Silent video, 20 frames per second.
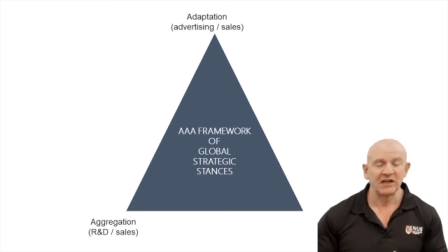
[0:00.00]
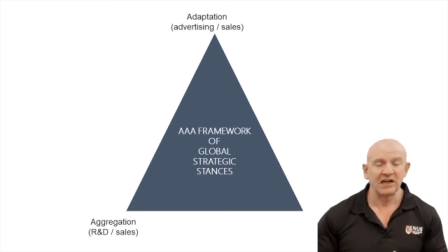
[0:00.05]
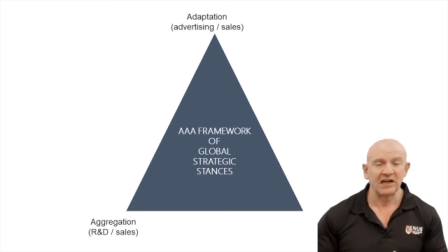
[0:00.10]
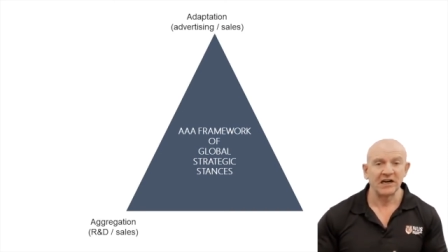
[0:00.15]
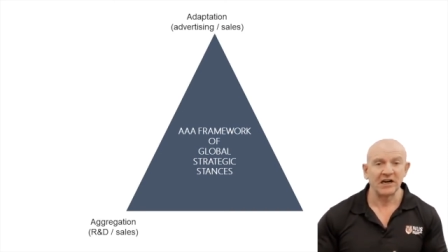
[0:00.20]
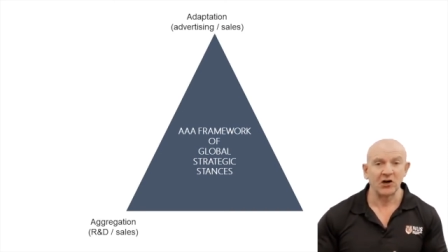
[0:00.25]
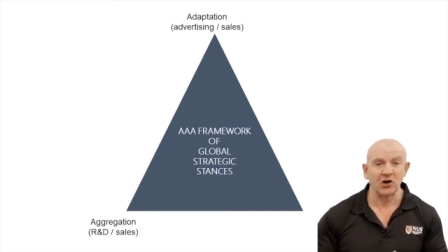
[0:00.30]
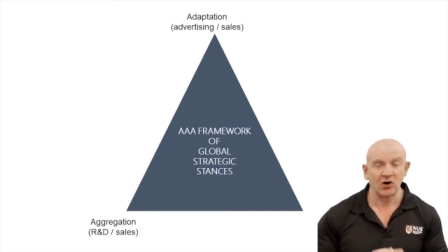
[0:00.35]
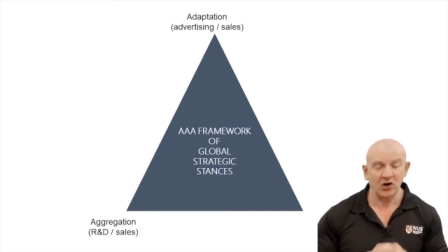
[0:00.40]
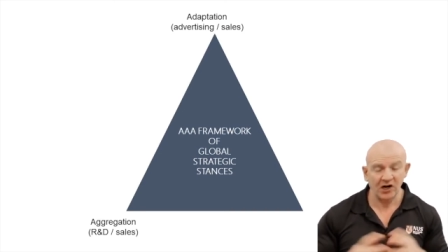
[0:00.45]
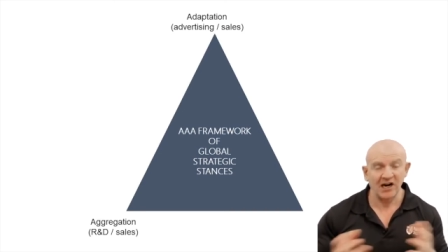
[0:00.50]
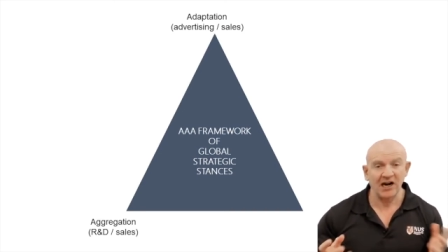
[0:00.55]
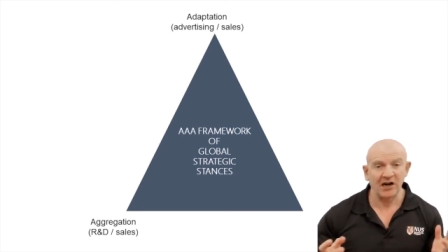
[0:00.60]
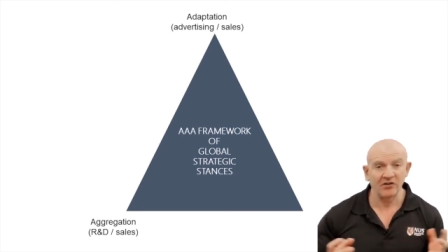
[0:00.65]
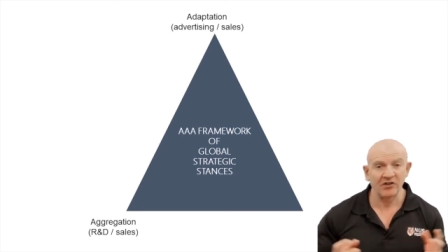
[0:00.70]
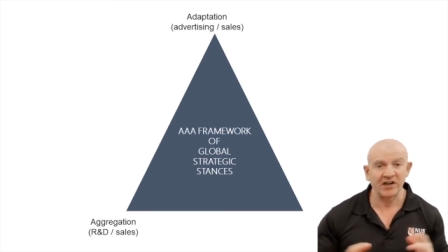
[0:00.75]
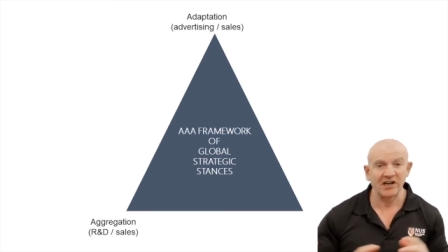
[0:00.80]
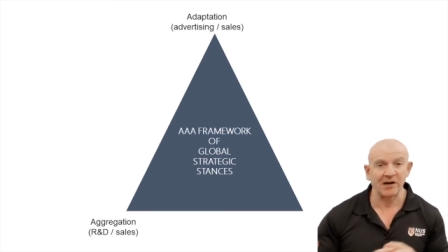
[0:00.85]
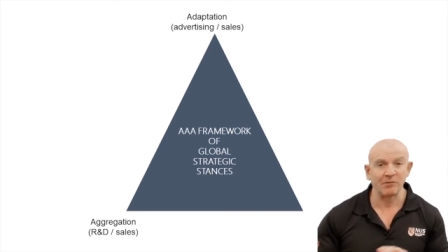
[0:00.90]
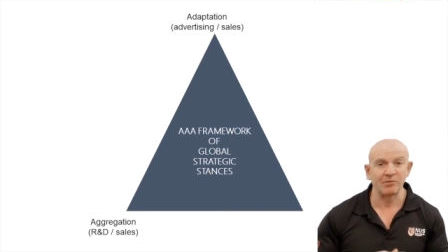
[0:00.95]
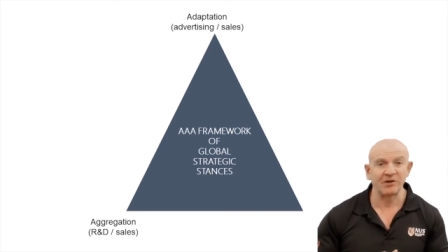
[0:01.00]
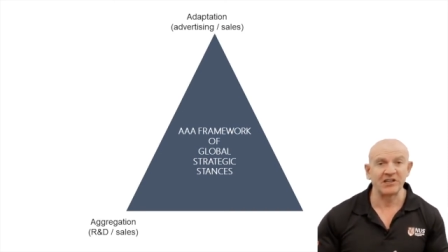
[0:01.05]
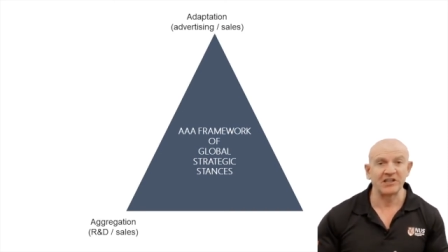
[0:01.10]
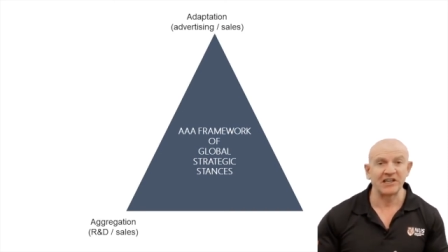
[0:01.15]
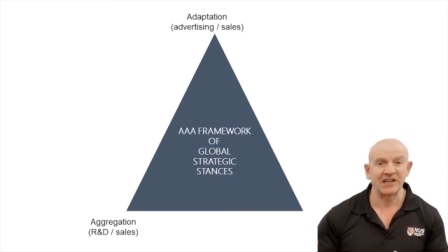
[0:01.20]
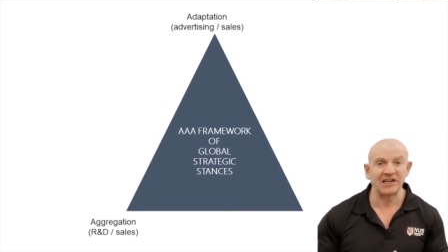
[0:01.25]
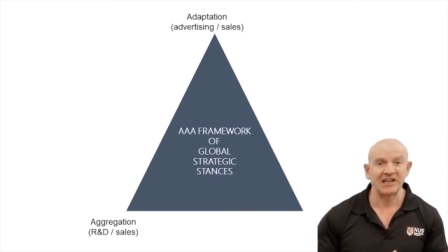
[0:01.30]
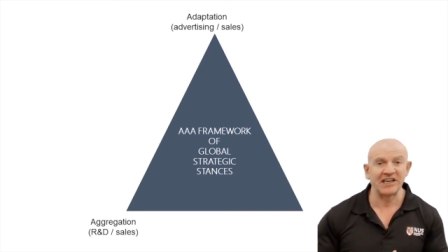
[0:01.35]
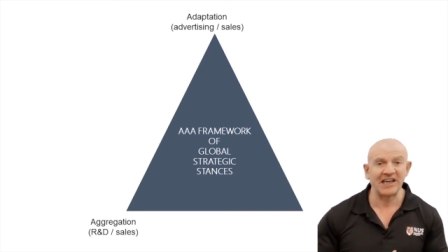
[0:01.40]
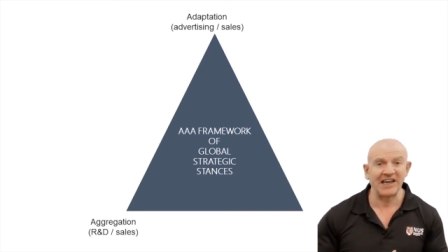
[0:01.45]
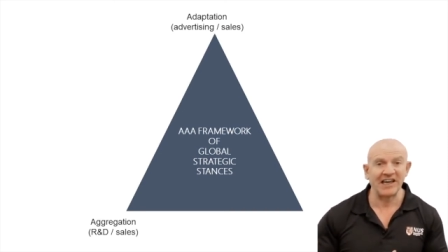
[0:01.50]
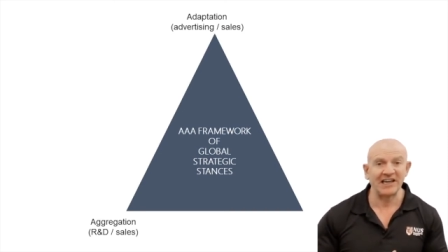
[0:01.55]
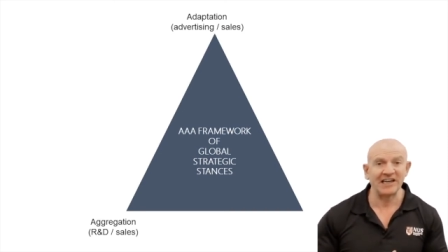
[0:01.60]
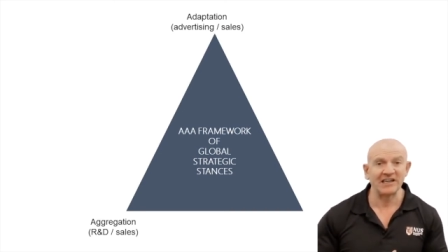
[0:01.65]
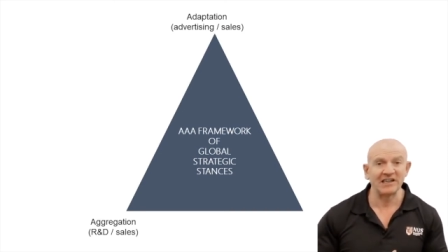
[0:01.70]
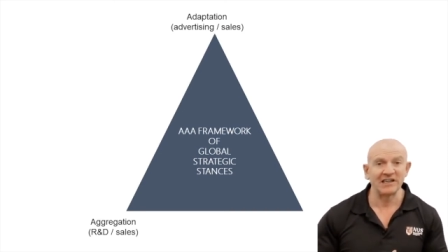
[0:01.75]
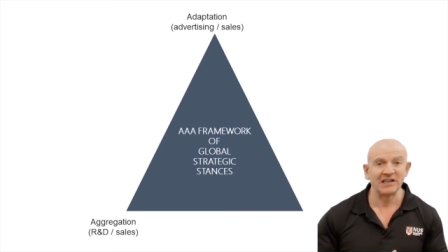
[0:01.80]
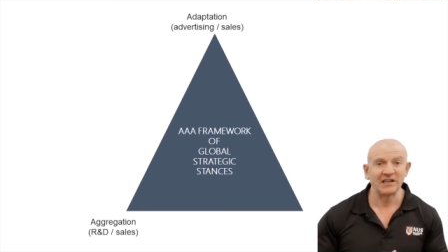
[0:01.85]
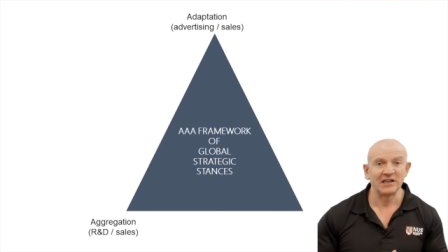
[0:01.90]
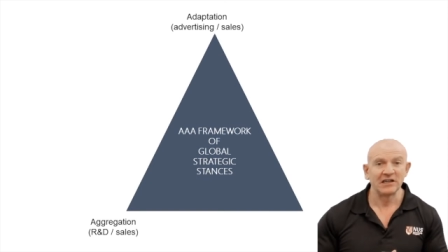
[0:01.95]
or how the company can
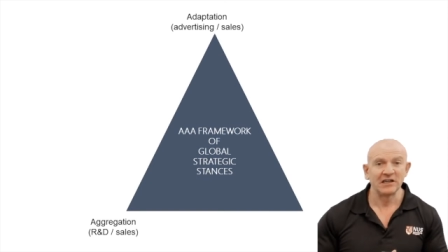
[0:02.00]
gain